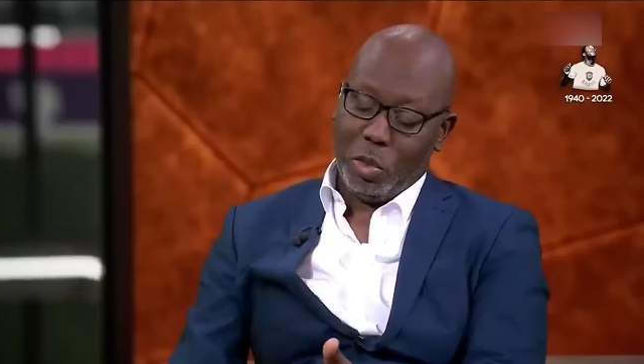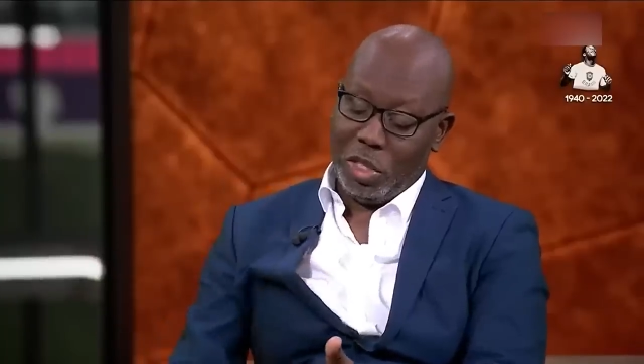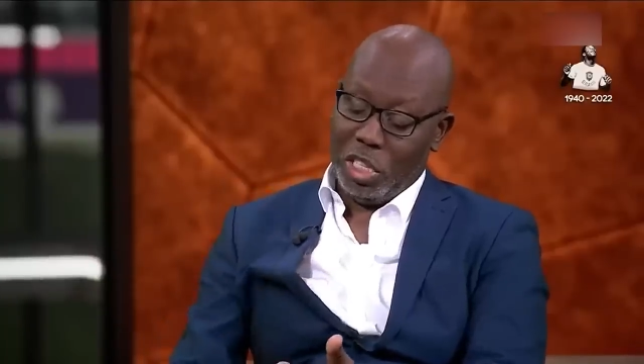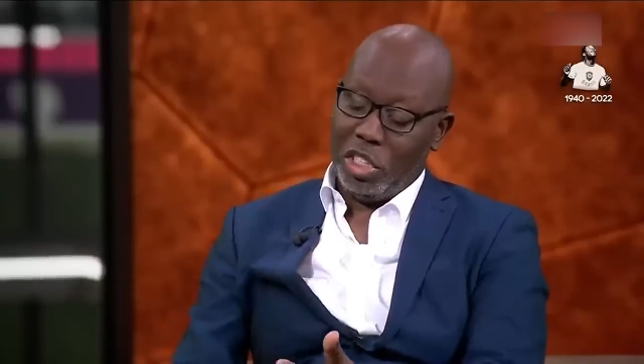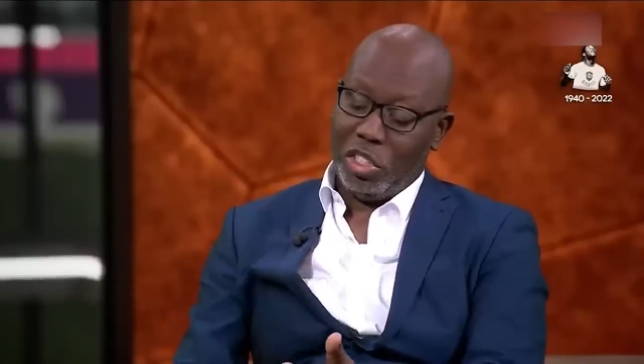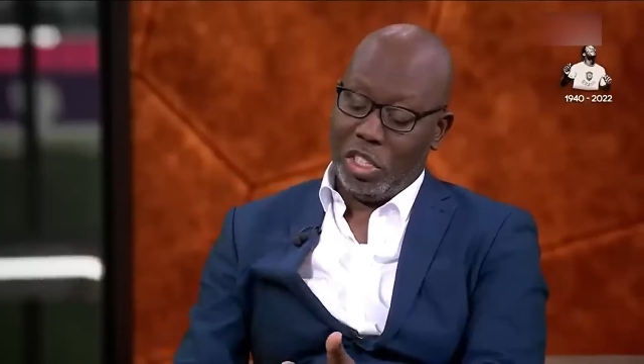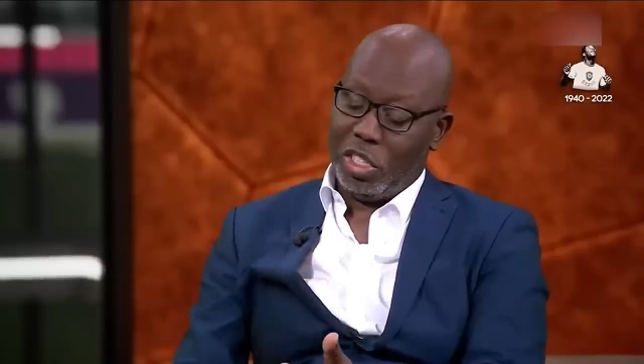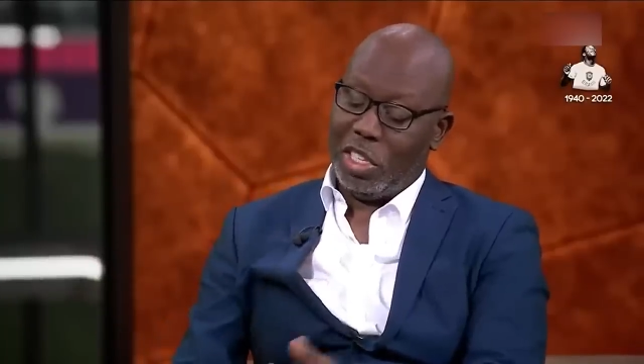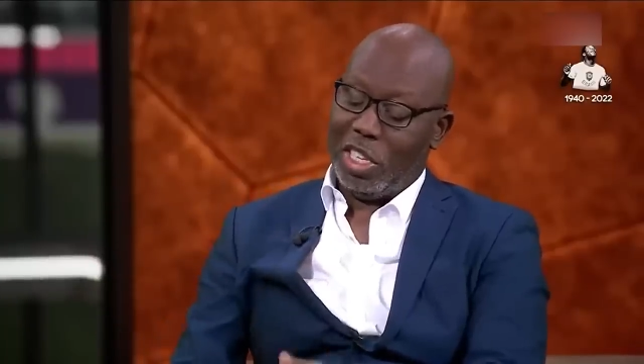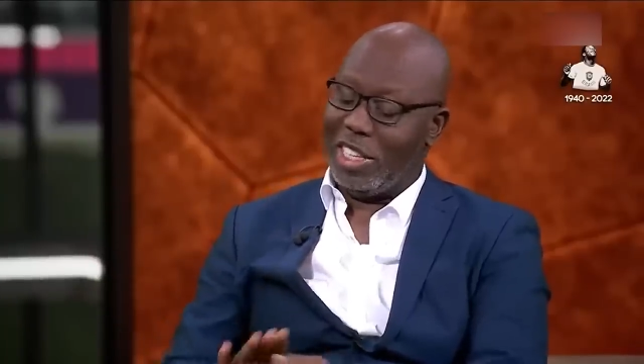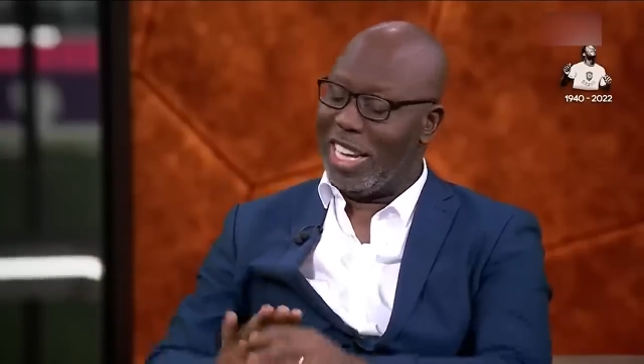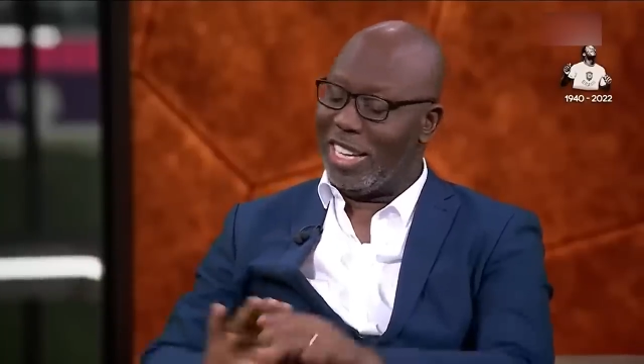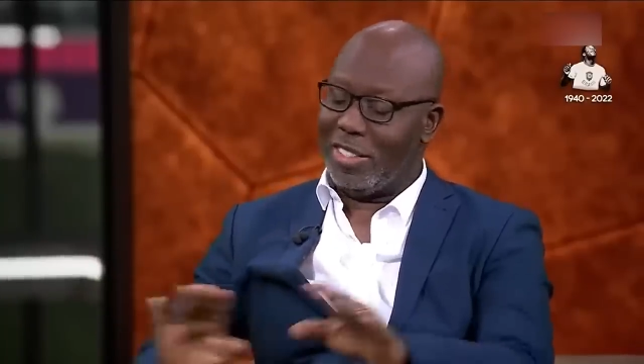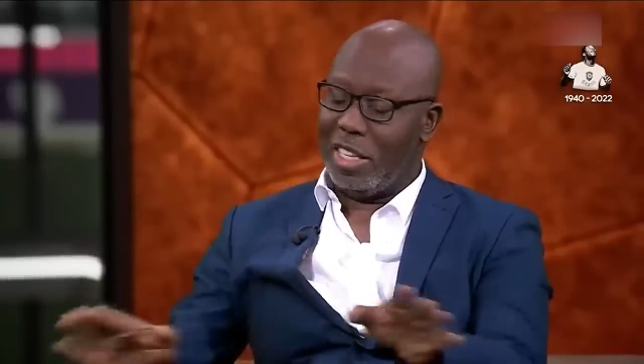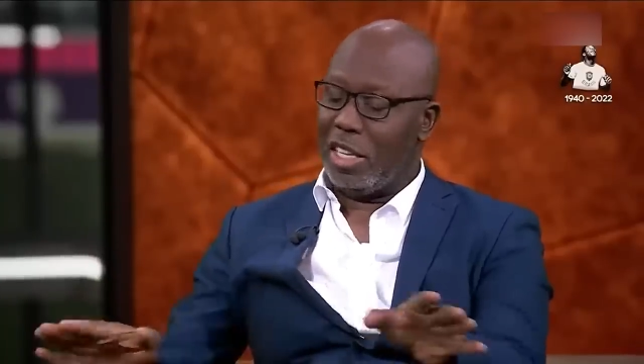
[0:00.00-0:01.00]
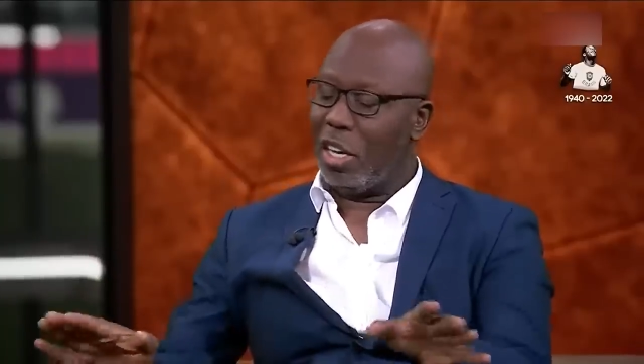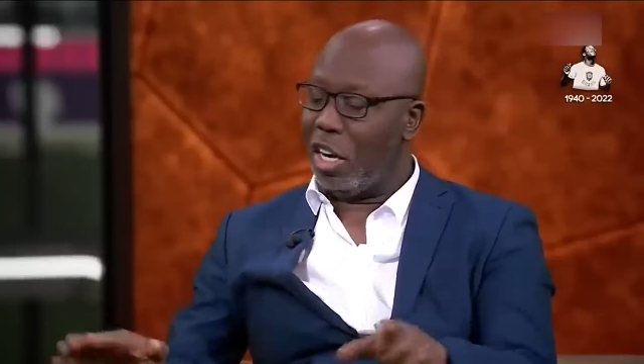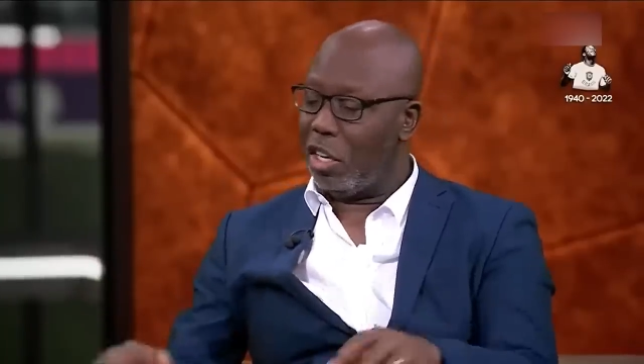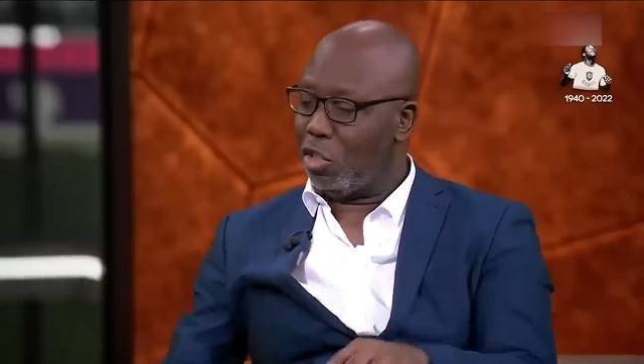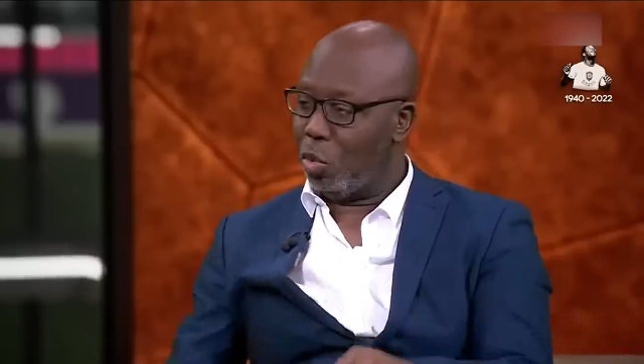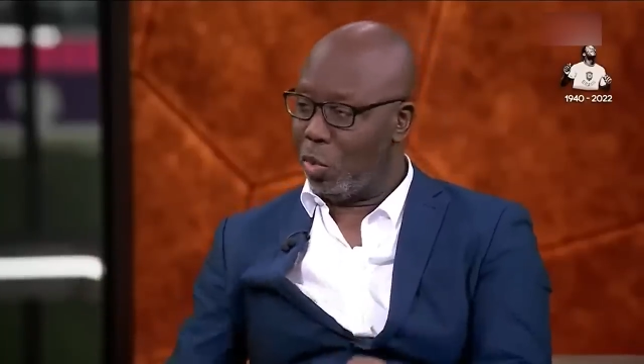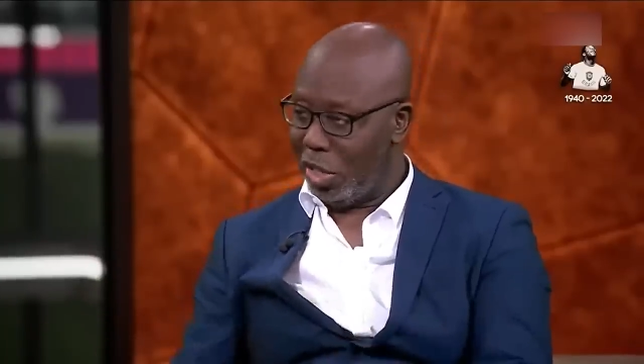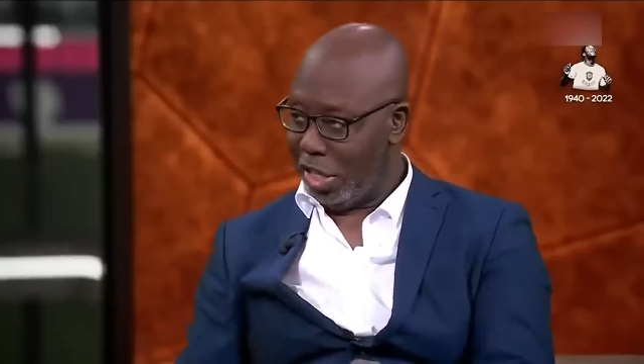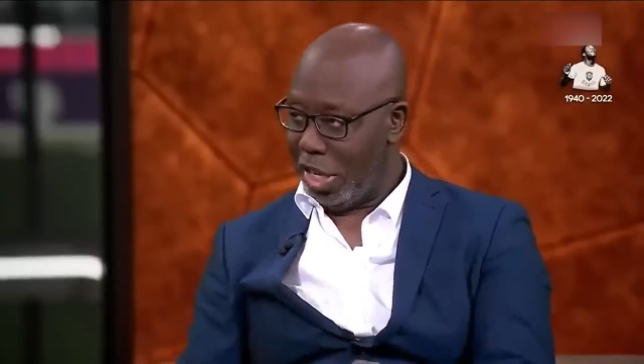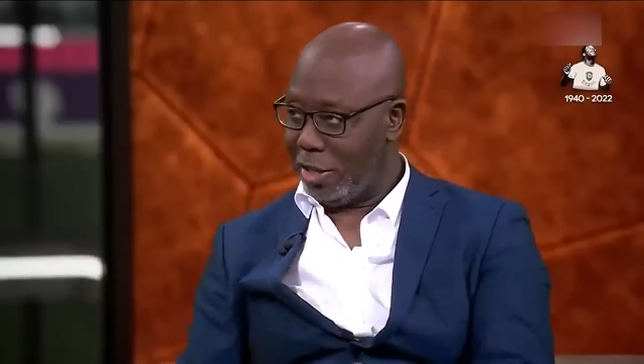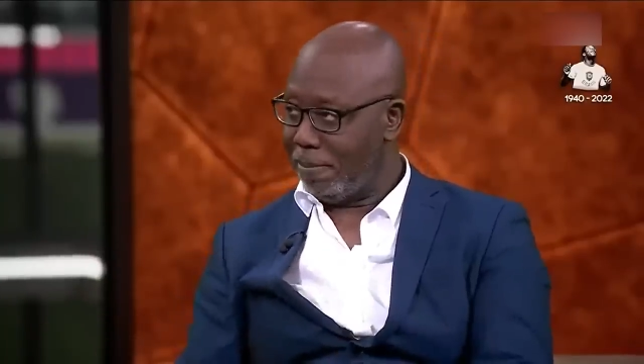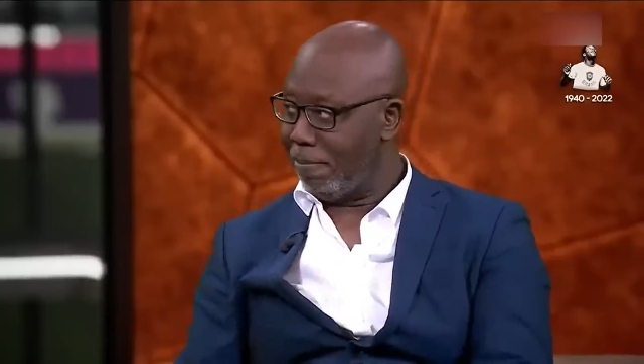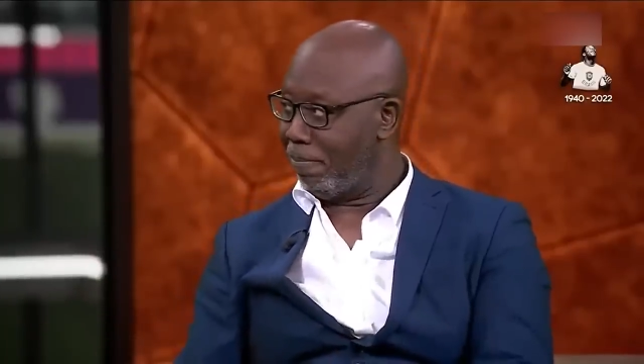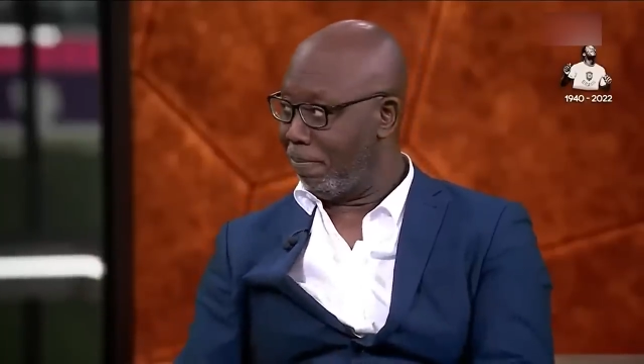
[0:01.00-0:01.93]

was injured, said, that's it, Arsenal are done.